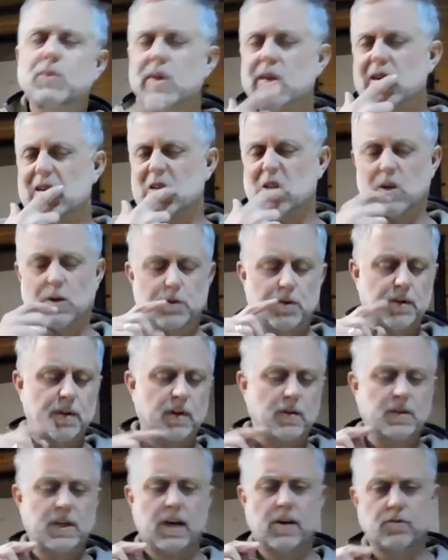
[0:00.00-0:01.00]
week I showed you
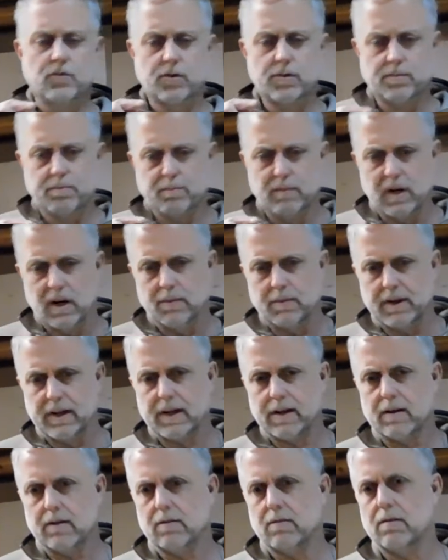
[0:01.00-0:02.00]
those
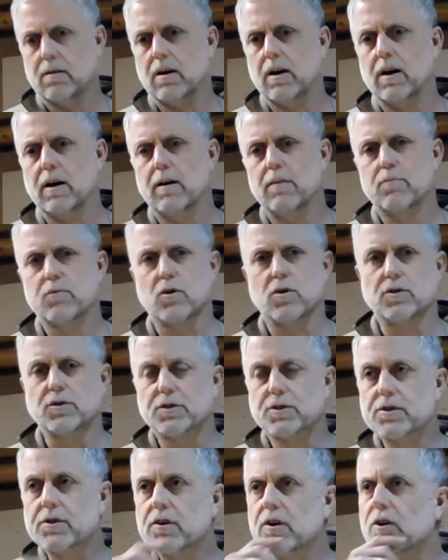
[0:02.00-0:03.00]
100mm
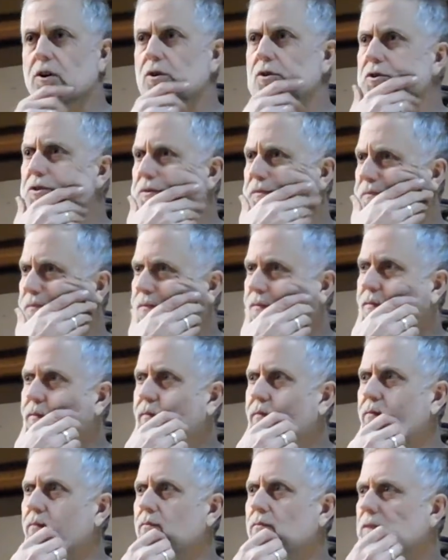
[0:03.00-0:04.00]
bronze screws,
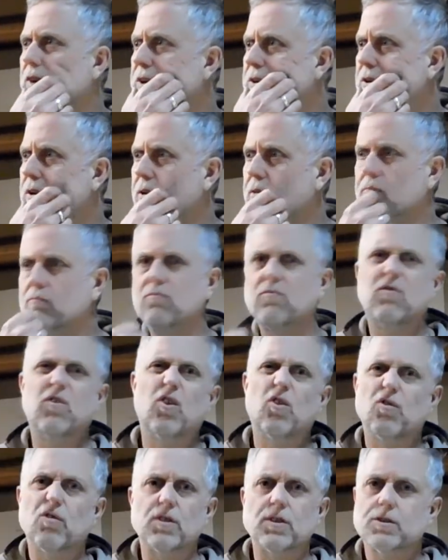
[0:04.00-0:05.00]
basically
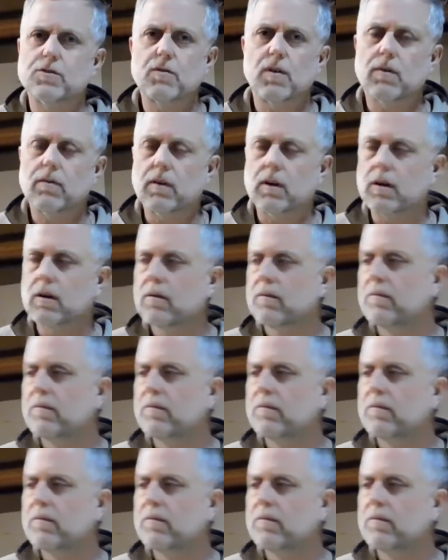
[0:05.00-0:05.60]
4-inch roughly,